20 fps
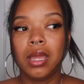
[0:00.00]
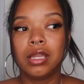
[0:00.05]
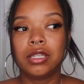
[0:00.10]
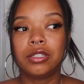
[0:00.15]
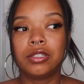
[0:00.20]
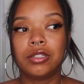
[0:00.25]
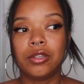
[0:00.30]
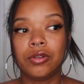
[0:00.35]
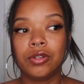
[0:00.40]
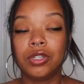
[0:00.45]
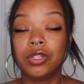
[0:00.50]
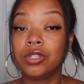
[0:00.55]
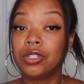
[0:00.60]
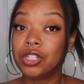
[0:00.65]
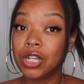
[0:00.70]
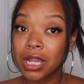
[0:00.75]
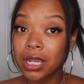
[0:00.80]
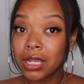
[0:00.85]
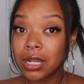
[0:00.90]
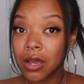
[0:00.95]
So you can
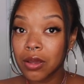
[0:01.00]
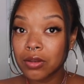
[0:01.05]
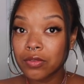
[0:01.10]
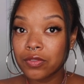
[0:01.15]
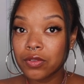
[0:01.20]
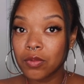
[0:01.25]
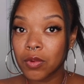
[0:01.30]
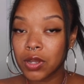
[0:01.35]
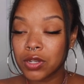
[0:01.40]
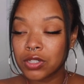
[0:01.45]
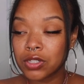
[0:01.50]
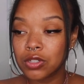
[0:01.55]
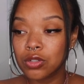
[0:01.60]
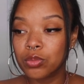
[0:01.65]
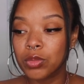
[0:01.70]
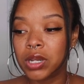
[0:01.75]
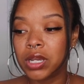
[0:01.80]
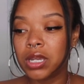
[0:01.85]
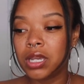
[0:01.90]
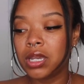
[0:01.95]
check it out if you want to,
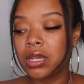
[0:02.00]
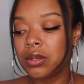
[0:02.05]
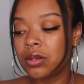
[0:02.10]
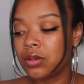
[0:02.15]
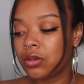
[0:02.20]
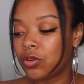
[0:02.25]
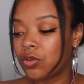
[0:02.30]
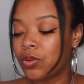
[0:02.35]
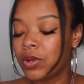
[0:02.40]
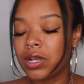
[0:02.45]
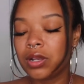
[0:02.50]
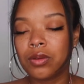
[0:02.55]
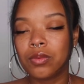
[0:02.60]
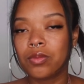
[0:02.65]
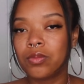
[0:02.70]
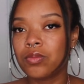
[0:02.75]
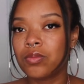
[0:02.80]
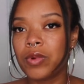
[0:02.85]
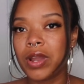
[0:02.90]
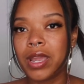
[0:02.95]
but in a quick
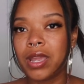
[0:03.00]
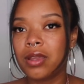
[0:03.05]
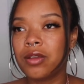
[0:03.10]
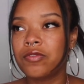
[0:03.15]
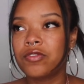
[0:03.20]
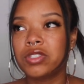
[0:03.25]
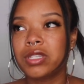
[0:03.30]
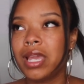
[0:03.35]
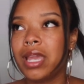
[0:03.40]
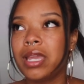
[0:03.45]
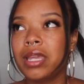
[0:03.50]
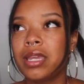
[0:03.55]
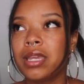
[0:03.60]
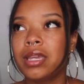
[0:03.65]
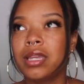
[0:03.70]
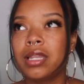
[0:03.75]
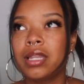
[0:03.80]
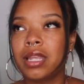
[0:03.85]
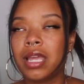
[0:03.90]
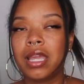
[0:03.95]
way of saying
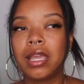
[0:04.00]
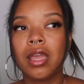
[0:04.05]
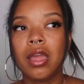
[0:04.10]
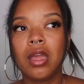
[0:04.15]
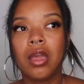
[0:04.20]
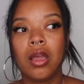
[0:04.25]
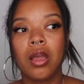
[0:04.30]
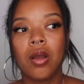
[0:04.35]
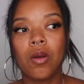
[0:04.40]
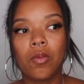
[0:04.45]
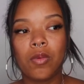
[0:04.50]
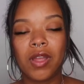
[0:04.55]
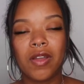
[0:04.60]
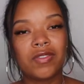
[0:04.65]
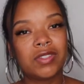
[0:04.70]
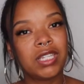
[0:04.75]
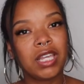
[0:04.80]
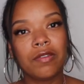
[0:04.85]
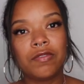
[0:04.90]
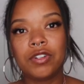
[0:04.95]
it, like, we
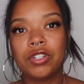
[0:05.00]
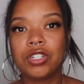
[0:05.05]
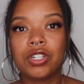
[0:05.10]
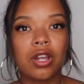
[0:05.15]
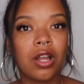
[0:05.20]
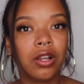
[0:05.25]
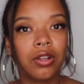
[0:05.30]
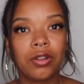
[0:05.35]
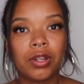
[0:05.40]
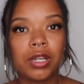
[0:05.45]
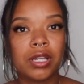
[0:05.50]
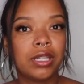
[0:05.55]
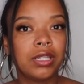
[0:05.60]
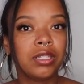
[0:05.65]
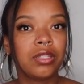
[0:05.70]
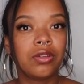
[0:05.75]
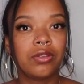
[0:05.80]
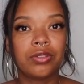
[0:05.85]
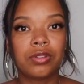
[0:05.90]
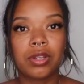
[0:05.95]
have 7
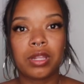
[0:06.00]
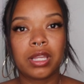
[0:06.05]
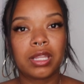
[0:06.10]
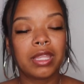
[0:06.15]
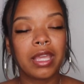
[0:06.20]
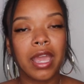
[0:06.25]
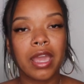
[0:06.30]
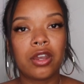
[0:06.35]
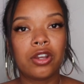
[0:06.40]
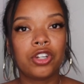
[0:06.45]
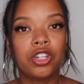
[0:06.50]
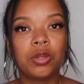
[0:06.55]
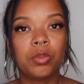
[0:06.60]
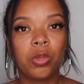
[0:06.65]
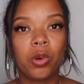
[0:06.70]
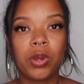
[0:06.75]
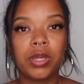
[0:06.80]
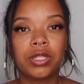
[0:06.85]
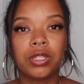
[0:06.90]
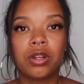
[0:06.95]
chakras. Those are like the energy
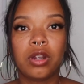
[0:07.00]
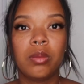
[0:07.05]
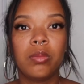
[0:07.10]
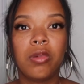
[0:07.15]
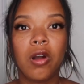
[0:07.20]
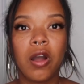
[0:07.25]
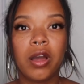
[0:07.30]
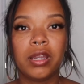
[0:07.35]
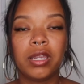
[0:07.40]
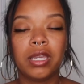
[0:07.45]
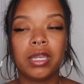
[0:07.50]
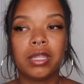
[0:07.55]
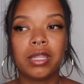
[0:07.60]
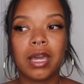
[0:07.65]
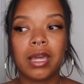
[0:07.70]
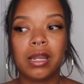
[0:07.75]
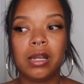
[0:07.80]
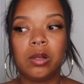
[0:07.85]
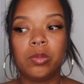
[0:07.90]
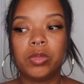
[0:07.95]
points in our body
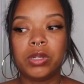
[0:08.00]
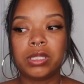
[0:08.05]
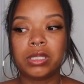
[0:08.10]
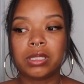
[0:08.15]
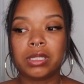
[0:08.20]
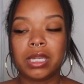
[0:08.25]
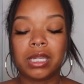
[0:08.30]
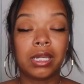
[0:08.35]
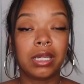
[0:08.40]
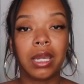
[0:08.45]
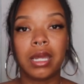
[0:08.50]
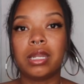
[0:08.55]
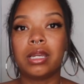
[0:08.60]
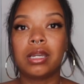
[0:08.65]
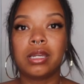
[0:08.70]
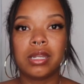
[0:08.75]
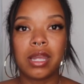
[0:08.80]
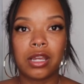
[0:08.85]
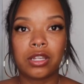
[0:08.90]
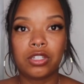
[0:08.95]
that help us like kind of
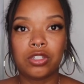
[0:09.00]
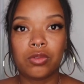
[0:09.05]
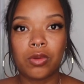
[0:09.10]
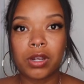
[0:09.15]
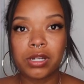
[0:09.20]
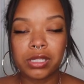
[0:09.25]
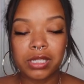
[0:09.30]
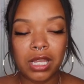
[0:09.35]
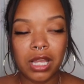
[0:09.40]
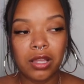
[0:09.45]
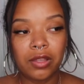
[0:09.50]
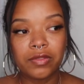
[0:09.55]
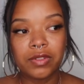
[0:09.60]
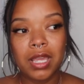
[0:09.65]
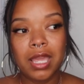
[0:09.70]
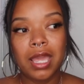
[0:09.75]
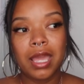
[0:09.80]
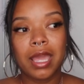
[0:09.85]
connect to ourselves.